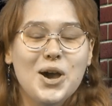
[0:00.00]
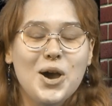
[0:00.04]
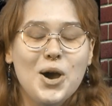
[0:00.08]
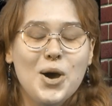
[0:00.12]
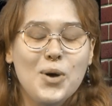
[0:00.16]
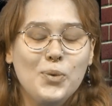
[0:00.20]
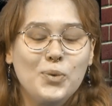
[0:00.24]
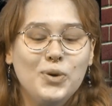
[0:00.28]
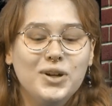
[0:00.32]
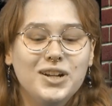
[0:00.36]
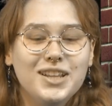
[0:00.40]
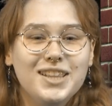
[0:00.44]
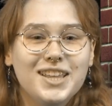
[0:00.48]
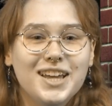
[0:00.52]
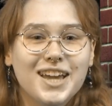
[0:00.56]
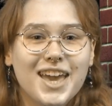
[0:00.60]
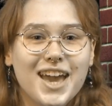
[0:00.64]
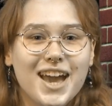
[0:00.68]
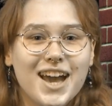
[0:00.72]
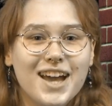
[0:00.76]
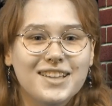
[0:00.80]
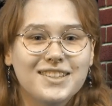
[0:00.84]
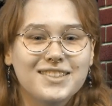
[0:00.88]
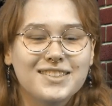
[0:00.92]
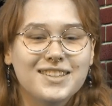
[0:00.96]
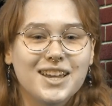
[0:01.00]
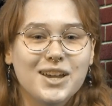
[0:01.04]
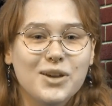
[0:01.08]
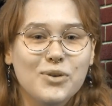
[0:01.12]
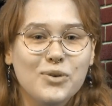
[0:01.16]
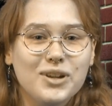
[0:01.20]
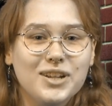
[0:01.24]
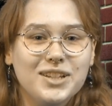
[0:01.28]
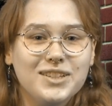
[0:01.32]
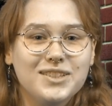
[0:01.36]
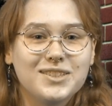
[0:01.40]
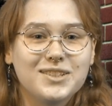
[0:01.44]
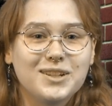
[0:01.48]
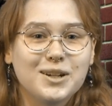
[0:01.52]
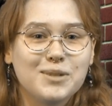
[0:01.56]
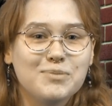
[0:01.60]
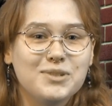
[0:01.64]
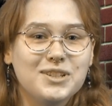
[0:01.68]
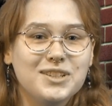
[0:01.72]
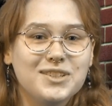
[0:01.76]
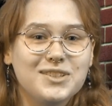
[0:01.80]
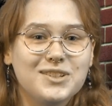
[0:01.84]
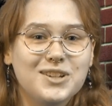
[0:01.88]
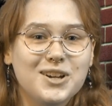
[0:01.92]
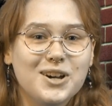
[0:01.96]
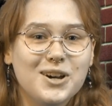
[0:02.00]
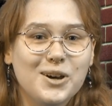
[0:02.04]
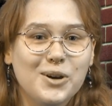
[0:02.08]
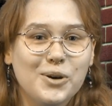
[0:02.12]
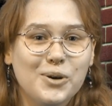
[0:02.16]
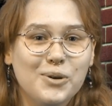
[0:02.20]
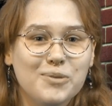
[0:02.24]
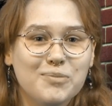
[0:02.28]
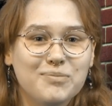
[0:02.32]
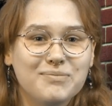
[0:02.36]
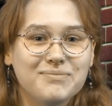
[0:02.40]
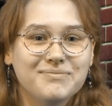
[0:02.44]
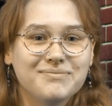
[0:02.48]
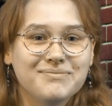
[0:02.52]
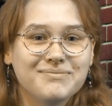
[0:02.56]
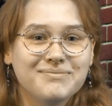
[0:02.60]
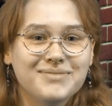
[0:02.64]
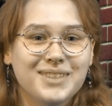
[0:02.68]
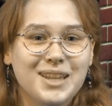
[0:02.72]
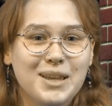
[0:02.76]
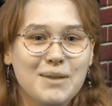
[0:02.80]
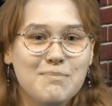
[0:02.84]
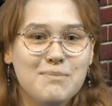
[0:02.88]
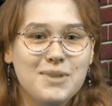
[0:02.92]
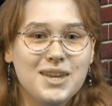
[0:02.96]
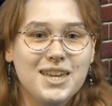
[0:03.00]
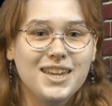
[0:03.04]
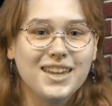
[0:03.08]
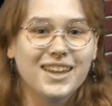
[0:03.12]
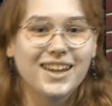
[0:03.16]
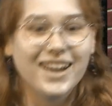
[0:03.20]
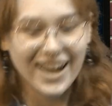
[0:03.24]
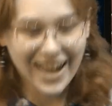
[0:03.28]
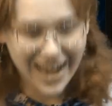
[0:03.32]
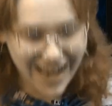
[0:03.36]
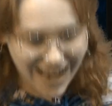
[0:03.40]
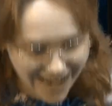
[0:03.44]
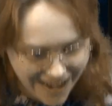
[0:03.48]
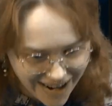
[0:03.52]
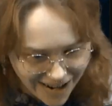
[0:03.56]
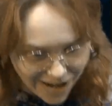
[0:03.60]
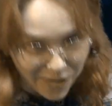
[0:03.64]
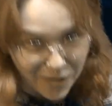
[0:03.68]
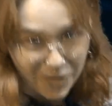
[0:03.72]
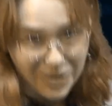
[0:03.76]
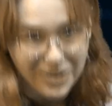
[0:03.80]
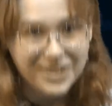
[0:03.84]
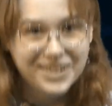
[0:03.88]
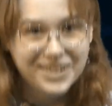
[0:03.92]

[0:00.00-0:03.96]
What did the cat say when he stubbed his toe? Me, ow!